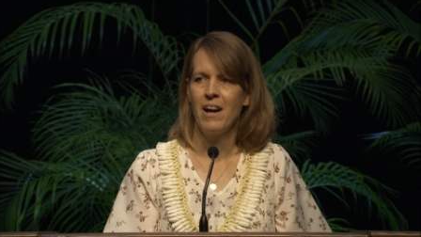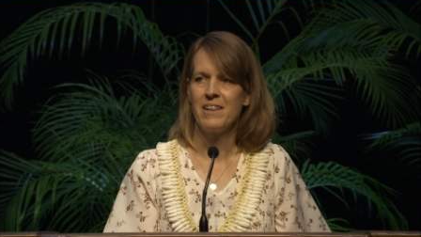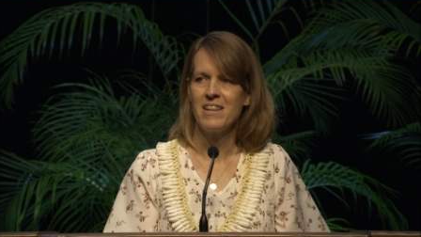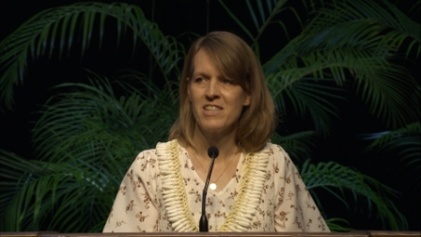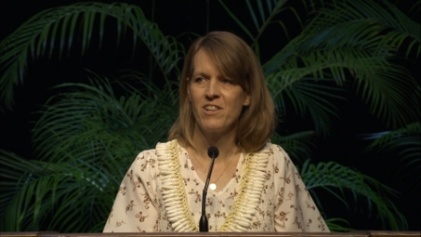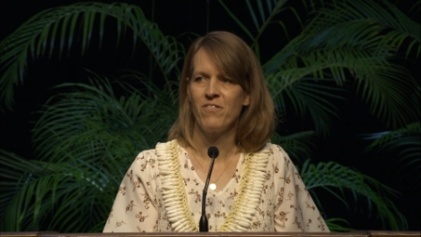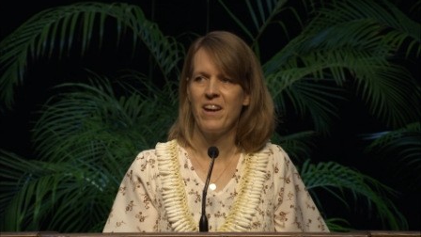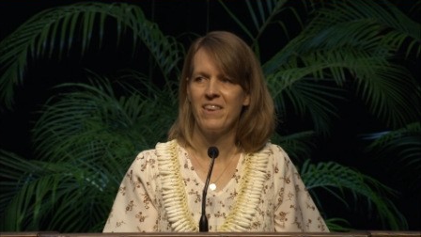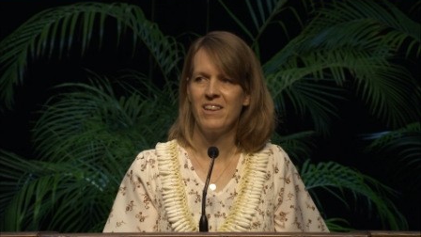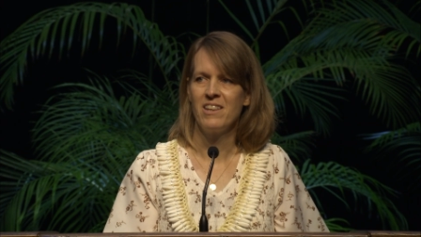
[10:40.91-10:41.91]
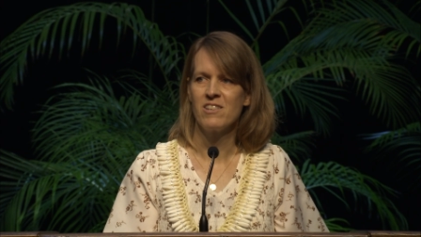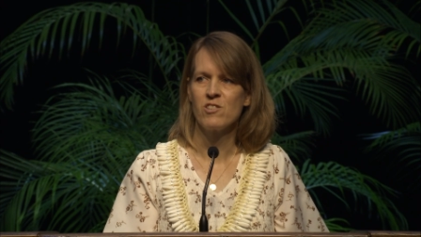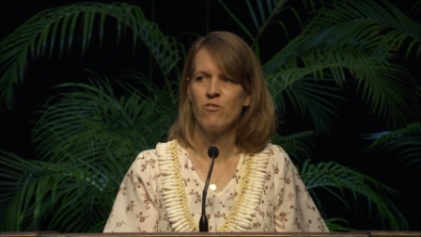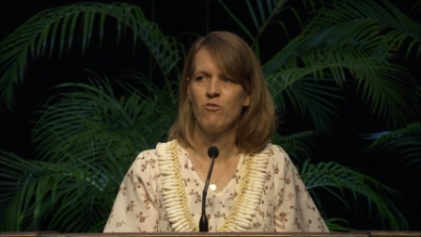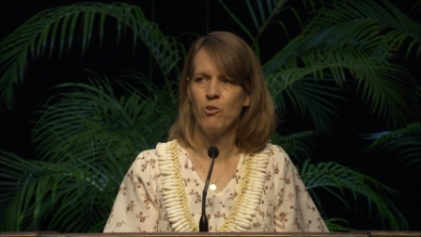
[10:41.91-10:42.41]
I testify that He
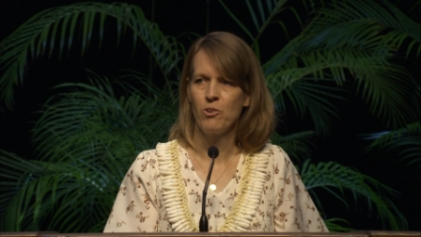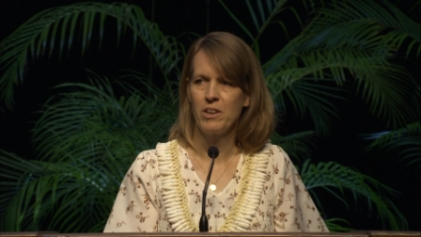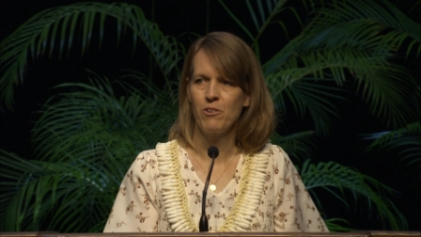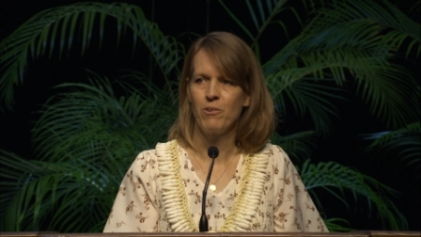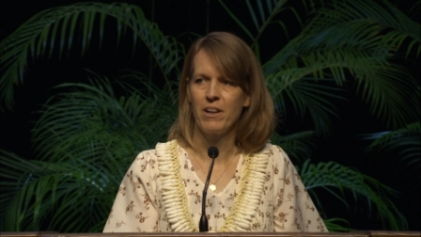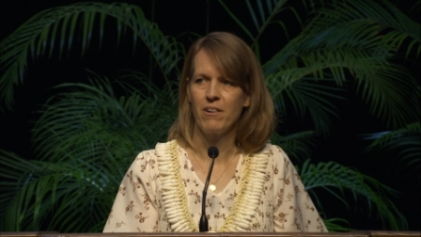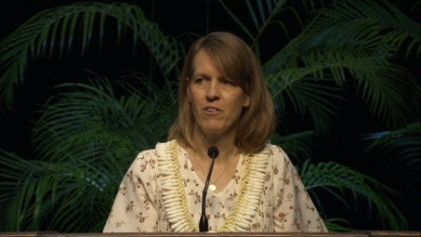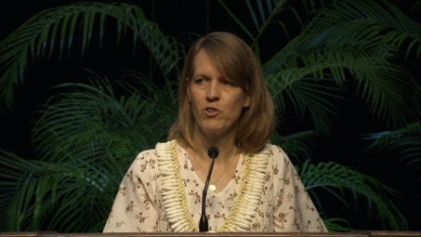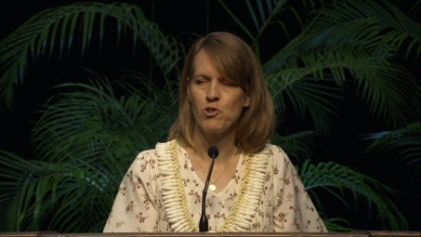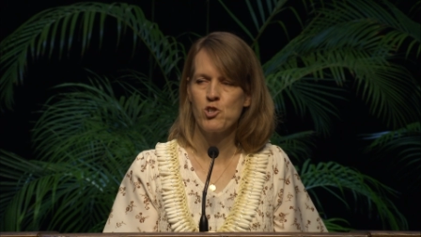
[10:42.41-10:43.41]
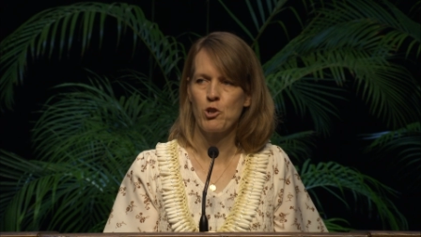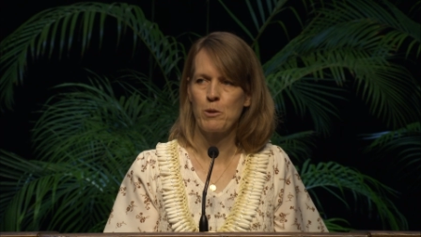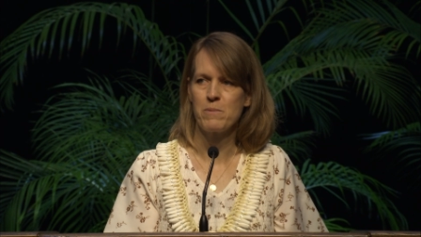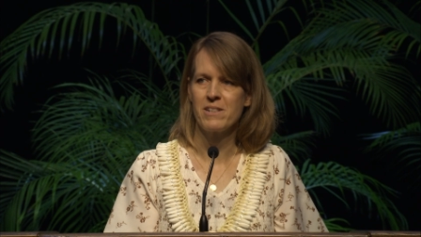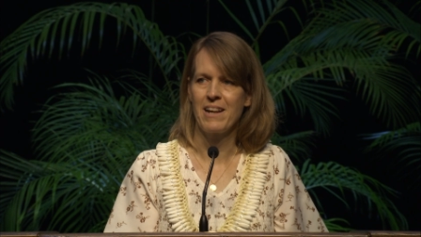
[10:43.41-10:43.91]
is fully aware of your
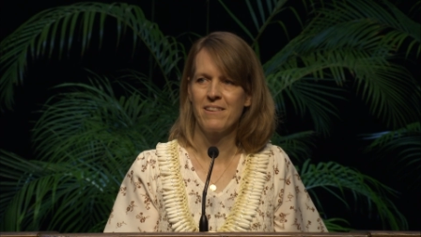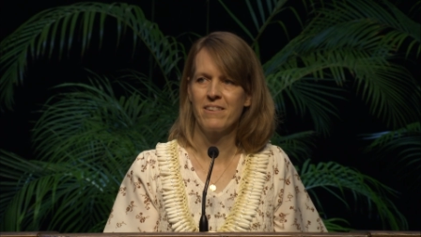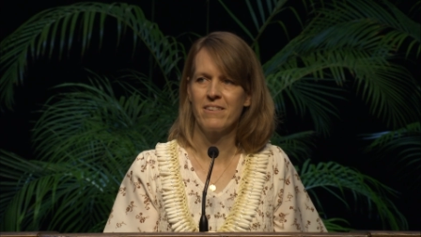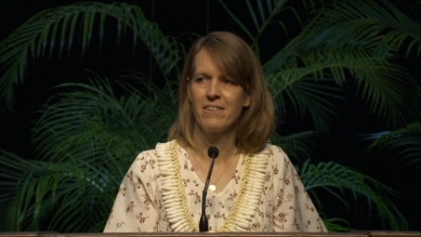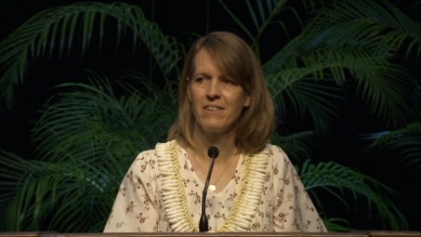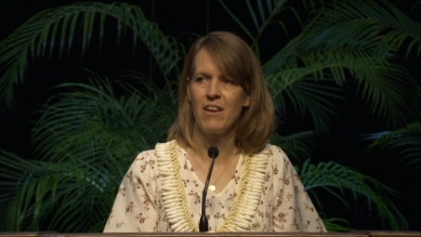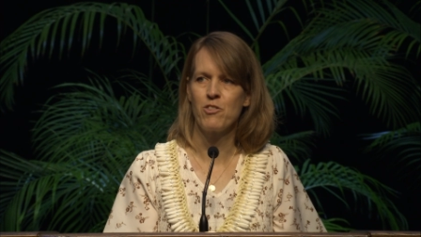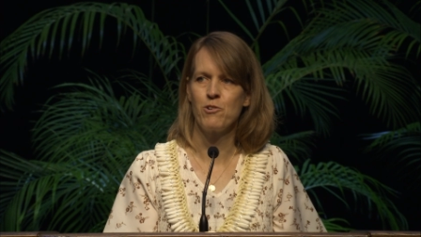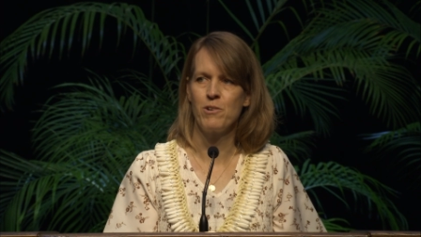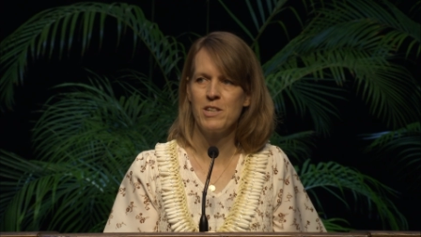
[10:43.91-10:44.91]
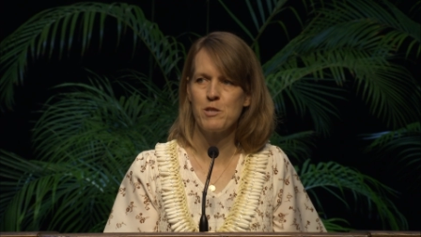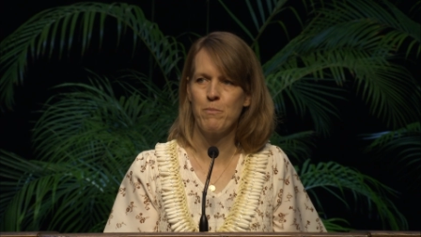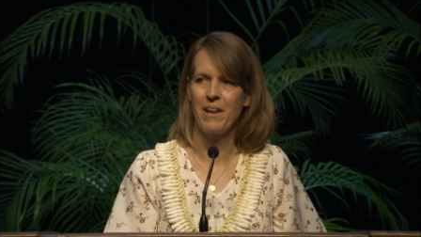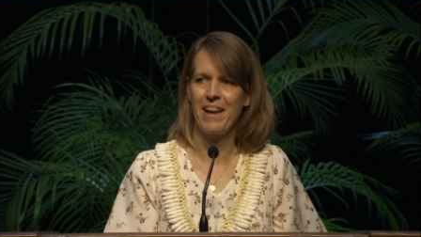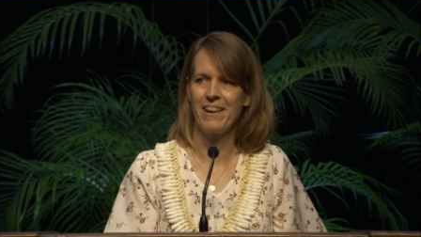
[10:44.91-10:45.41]
circumstances, and through His
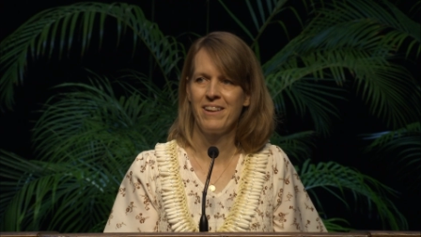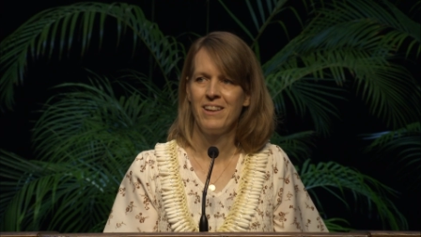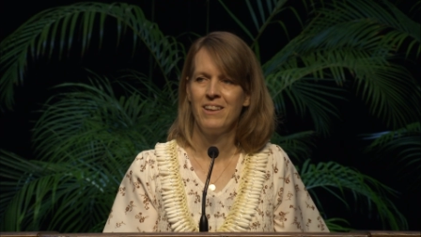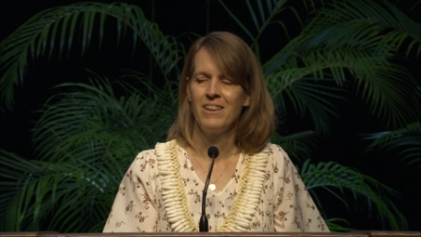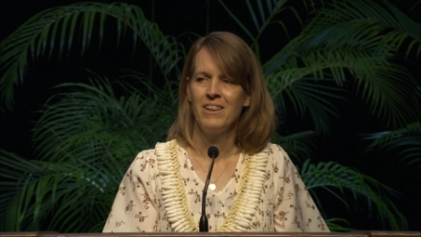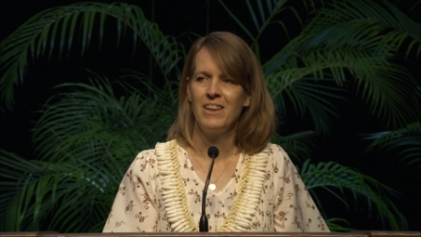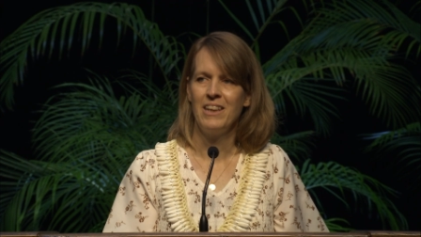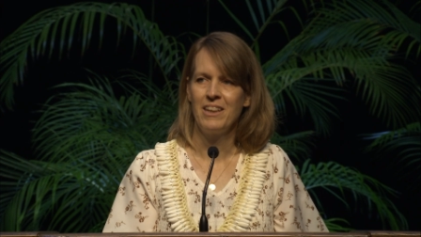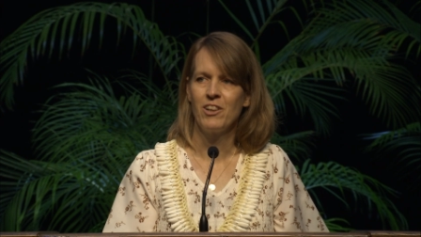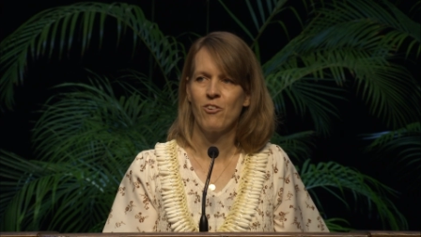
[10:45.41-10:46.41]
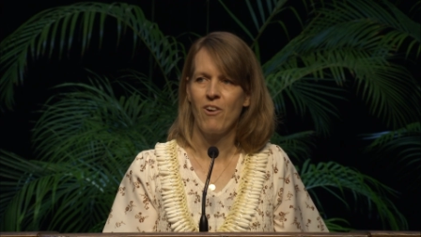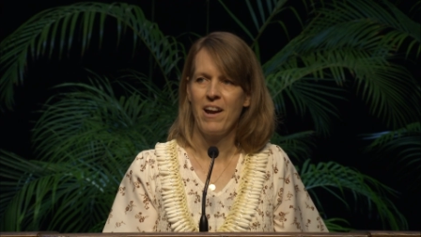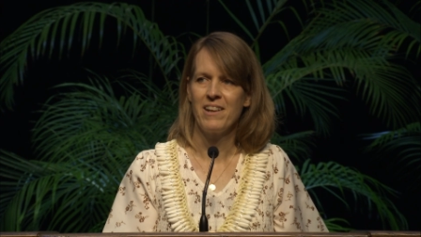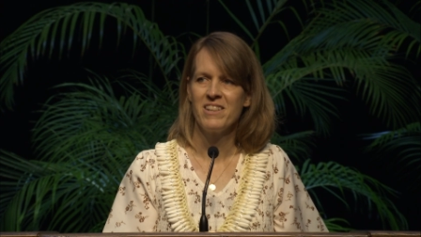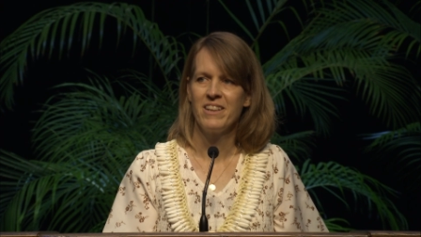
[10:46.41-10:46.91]
plan, He can
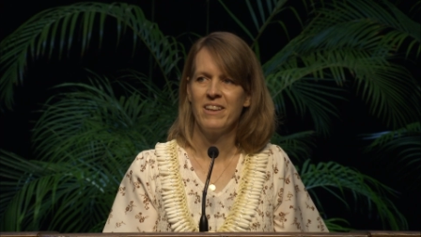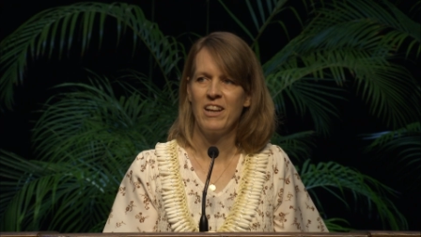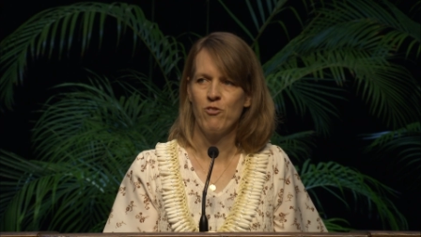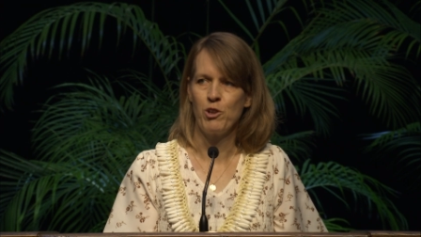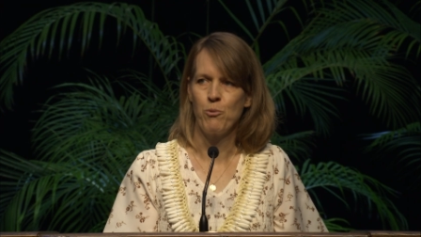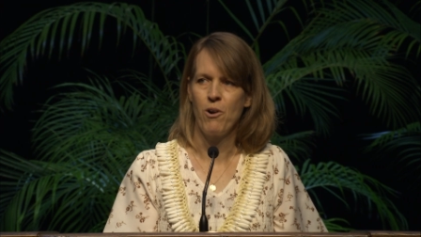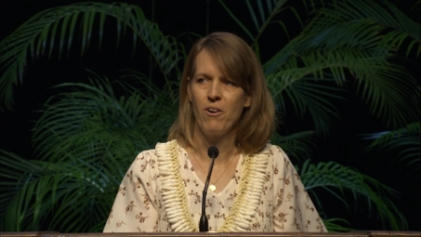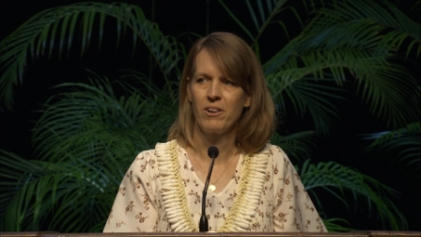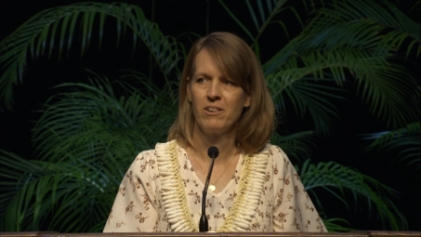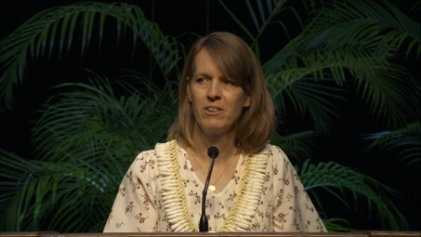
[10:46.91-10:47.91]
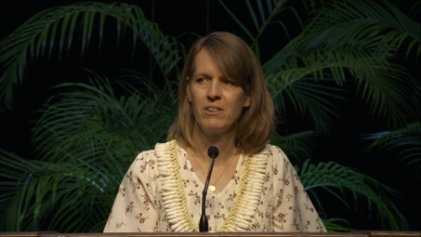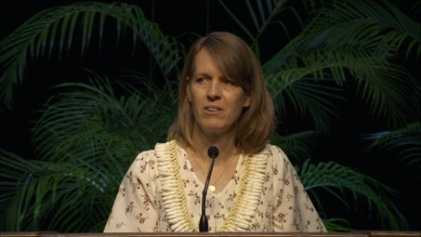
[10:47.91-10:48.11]
right every wrong,